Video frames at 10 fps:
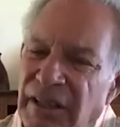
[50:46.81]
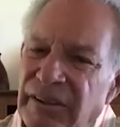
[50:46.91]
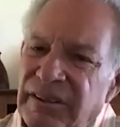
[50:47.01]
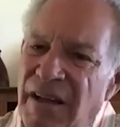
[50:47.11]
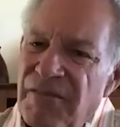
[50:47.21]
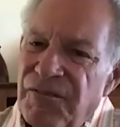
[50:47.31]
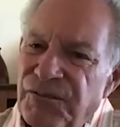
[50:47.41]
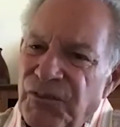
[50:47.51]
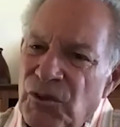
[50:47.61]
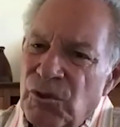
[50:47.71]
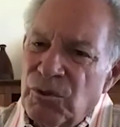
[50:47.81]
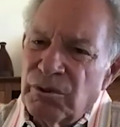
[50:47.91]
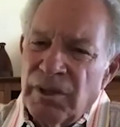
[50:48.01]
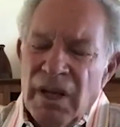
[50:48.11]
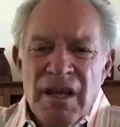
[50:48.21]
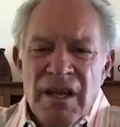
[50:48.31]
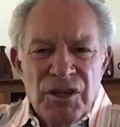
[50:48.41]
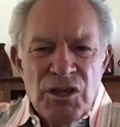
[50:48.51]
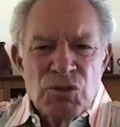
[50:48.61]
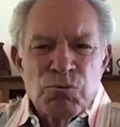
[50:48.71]
They didn't have food.
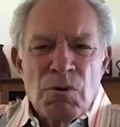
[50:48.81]
These were